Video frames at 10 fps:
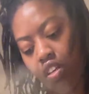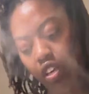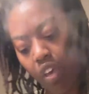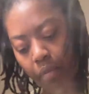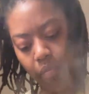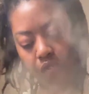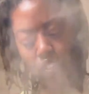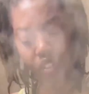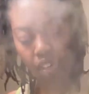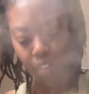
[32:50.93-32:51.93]
Yeah,
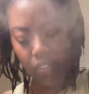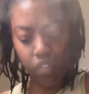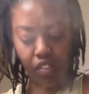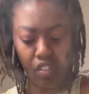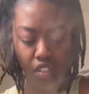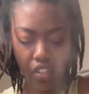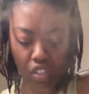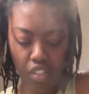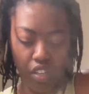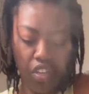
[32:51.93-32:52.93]
so
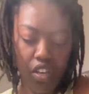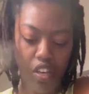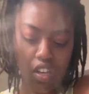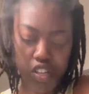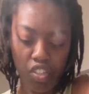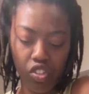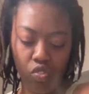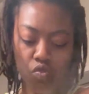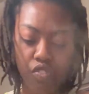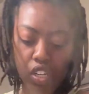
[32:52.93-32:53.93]
you're just
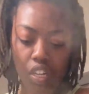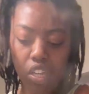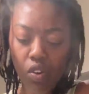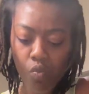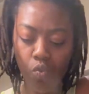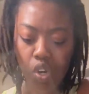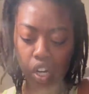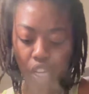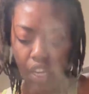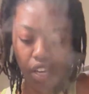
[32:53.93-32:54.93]
really
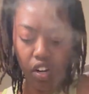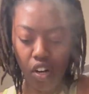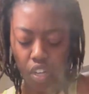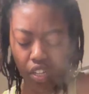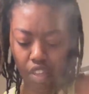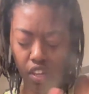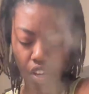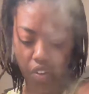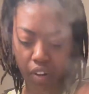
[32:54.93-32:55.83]
working it all in there.